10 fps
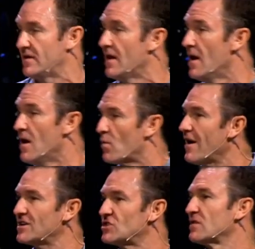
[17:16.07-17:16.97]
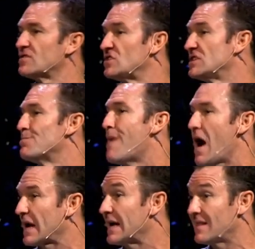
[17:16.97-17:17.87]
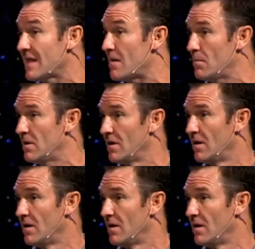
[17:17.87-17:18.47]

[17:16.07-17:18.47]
And we're not sure if she's mocking them